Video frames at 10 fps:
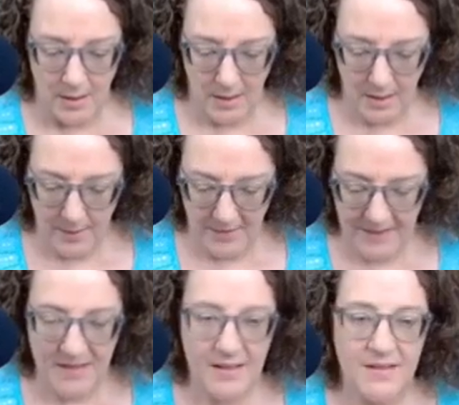
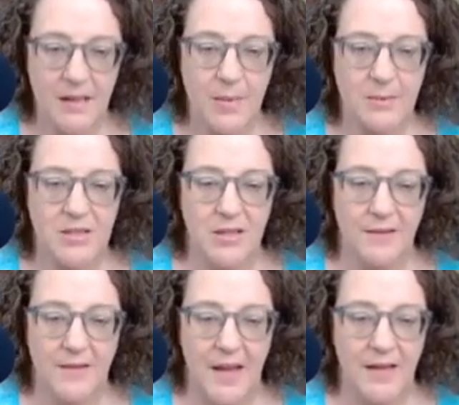And since they published it
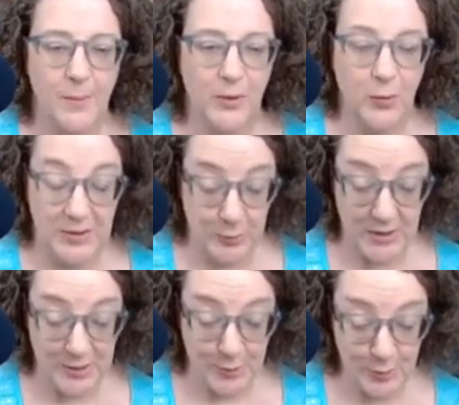online, I'm going to
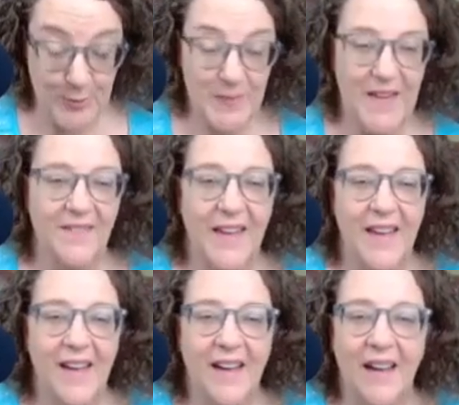assume that they
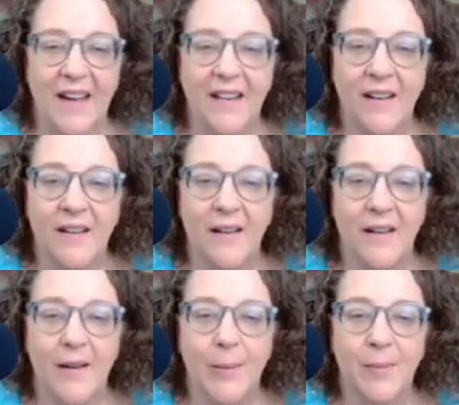had,
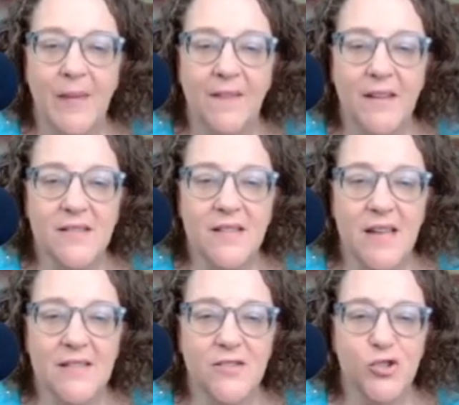in this
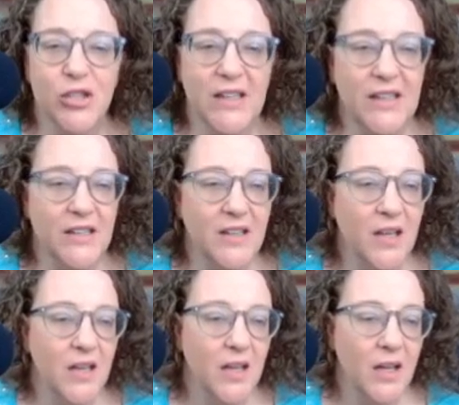case,
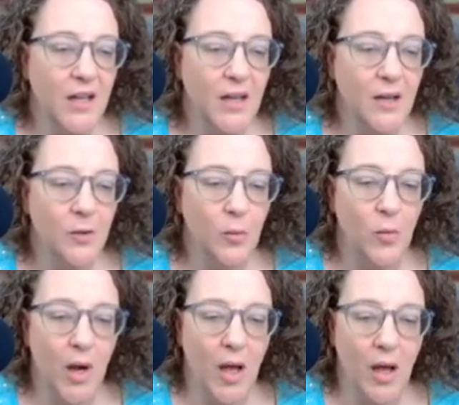Janine and
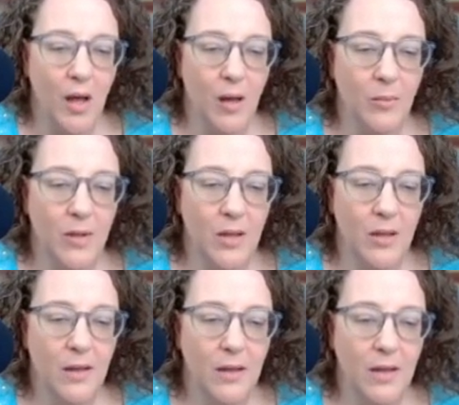Rob
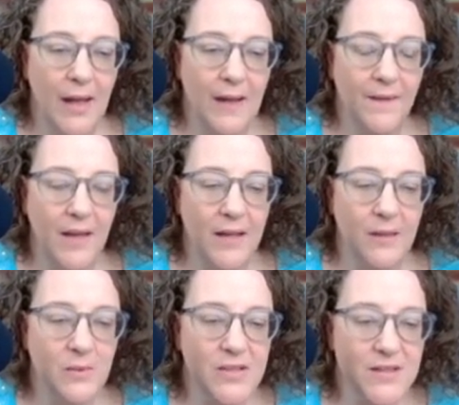had, and
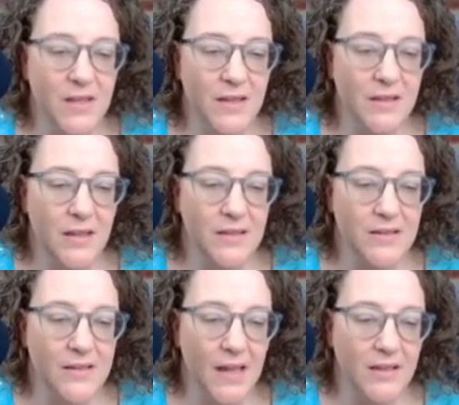
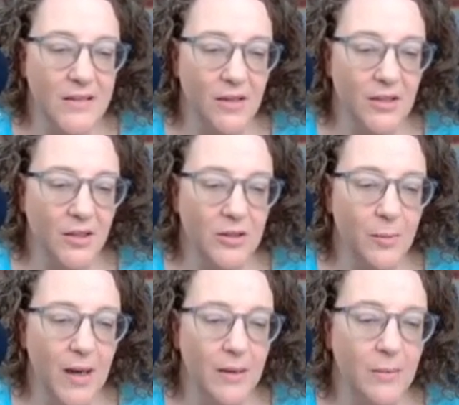it's cited down here at the
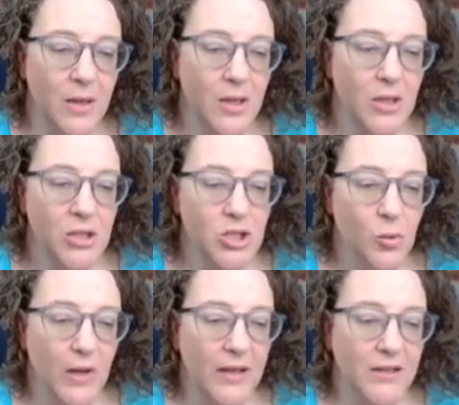bottom,
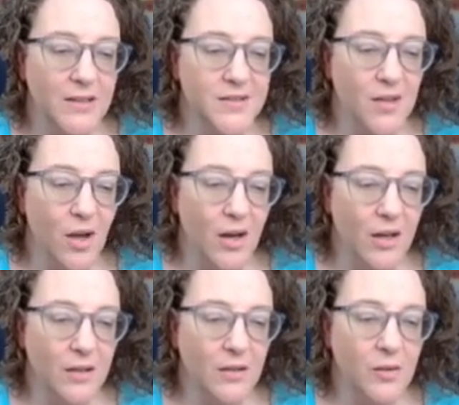Joelle
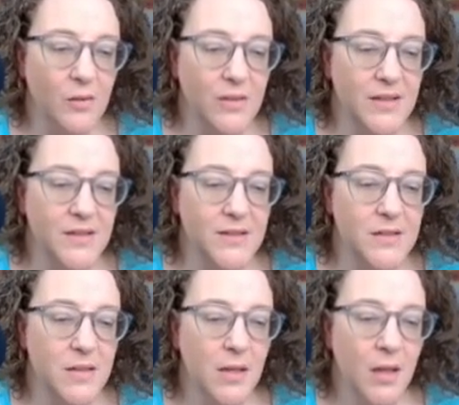Lazar, who
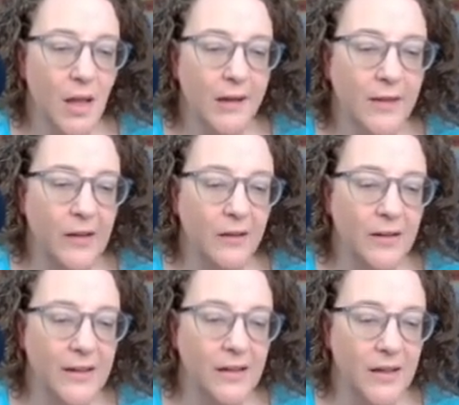is
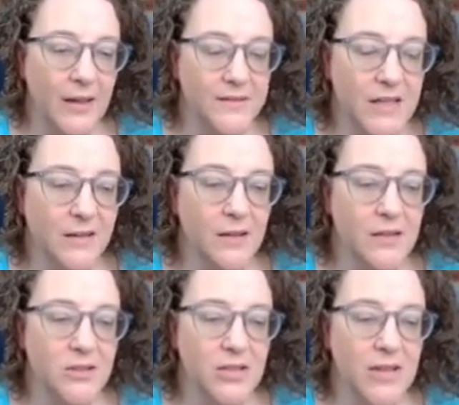clearly an EFT
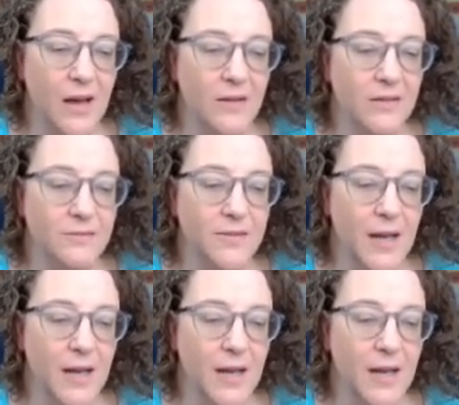clinician out of